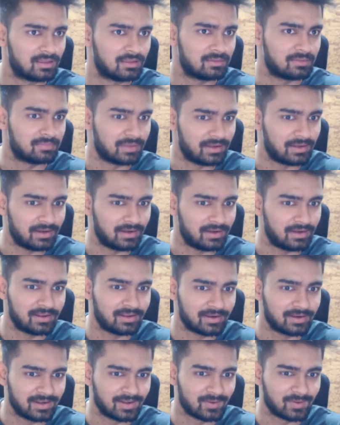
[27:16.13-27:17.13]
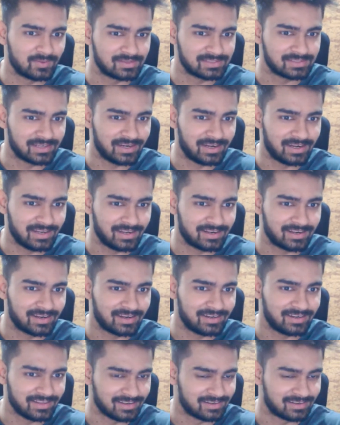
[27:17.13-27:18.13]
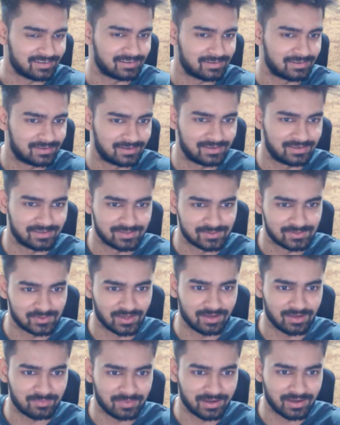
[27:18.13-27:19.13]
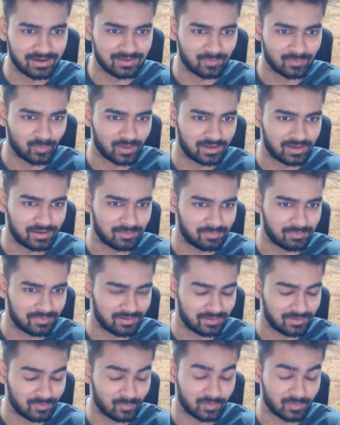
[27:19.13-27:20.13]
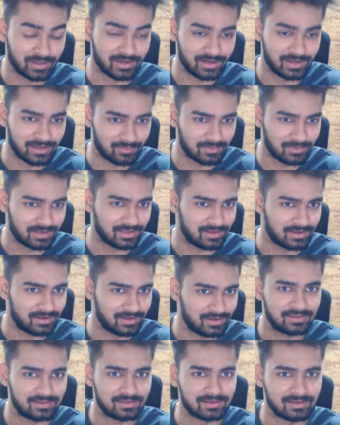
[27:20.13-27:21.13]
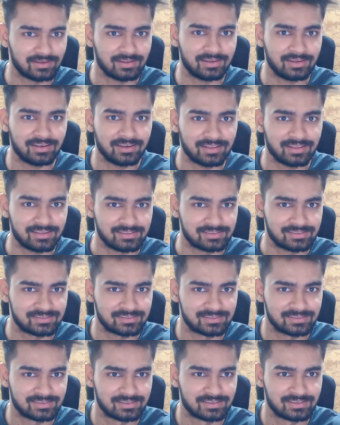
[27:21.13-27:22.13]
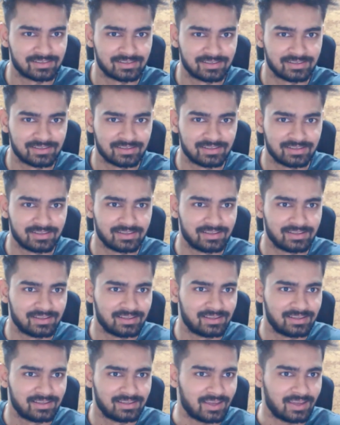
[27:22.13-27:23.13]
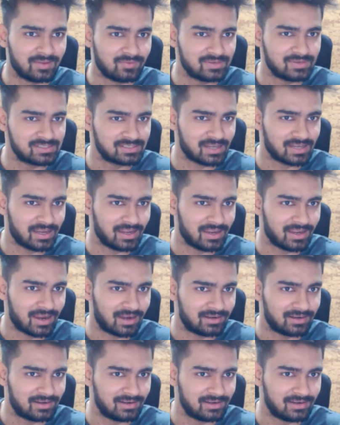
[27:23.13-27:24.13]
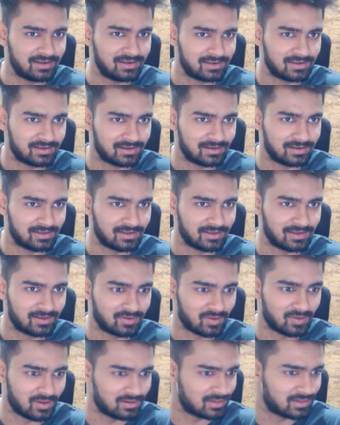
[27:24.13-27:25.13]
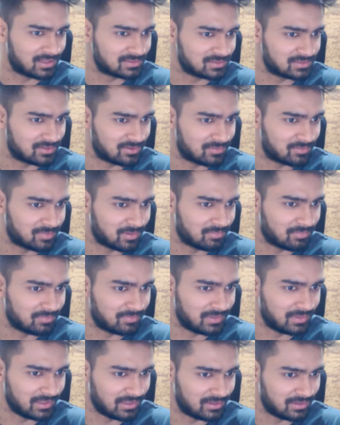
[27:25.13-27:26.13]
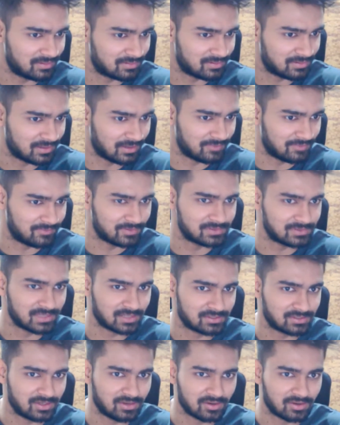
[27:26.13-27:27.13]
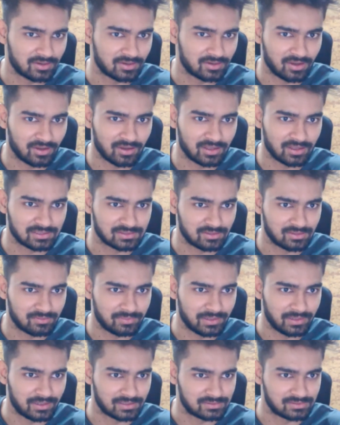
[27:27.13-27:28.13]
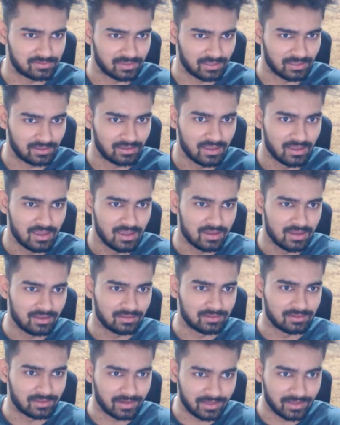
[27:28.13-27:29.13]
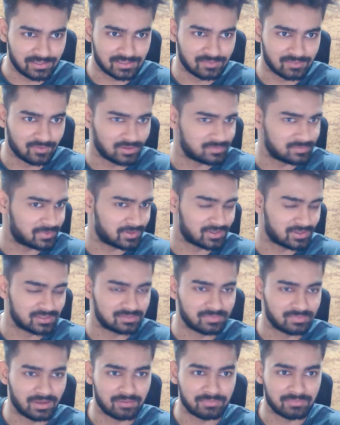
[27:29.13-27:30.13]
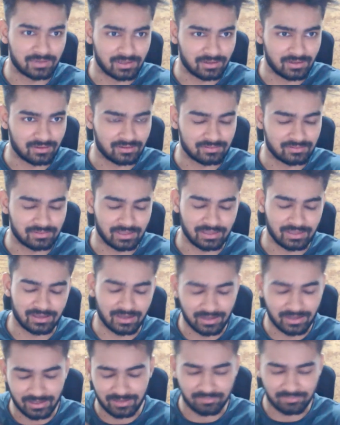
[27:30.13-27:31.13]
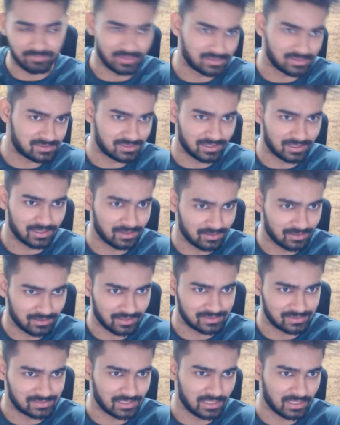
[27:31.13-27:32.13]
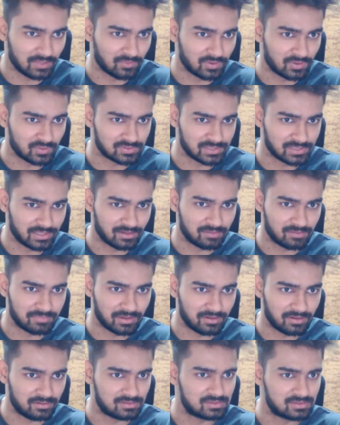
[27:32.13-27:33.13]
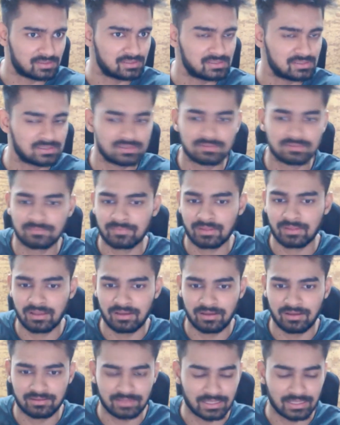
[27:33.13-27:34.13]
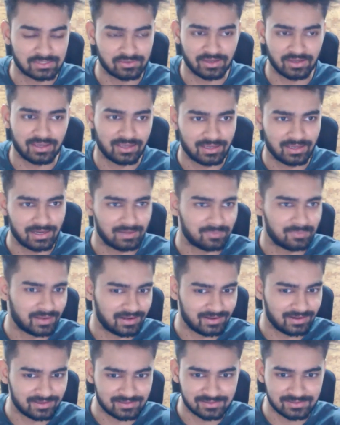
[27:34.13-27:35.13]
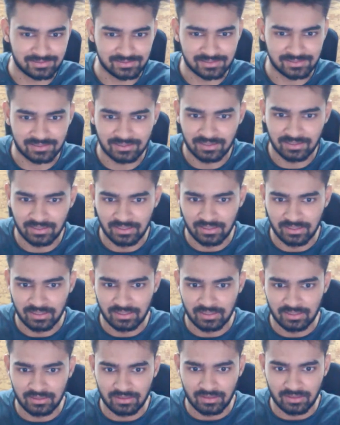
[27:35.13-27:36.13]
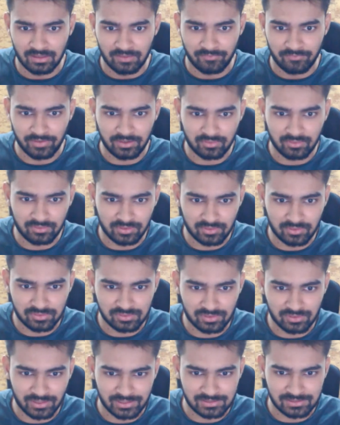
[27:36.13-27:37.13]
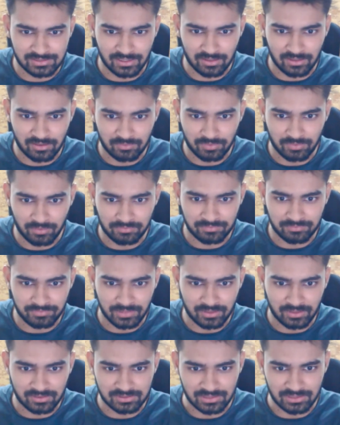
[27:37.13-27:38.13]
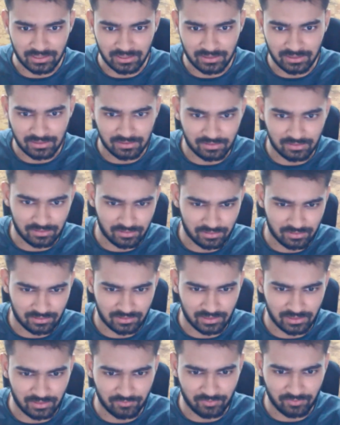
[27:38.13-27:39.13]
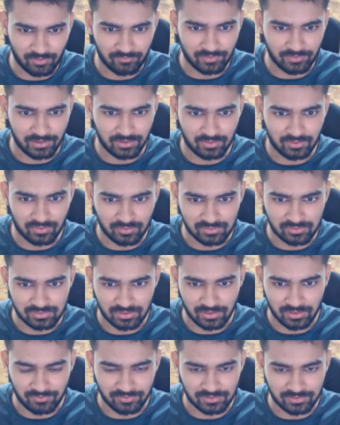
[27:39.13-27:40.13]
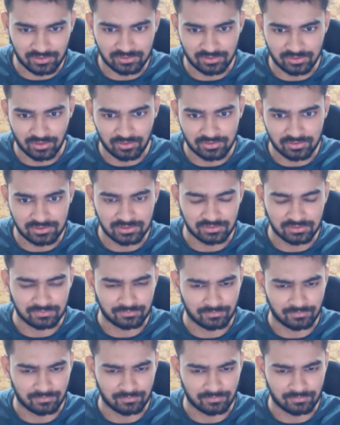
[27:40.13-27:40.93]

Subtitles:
1819. So I'll be at 1899. Really nice. I wish I hadn't done a wrong answer on problem D. I first actually got a wrong answer on pretest 3. The reason was because my like I missed a less than equal to sign in binary. That's why I hate binary search. When you used to get stuck on problem B or C, then from where you used to refer the solution.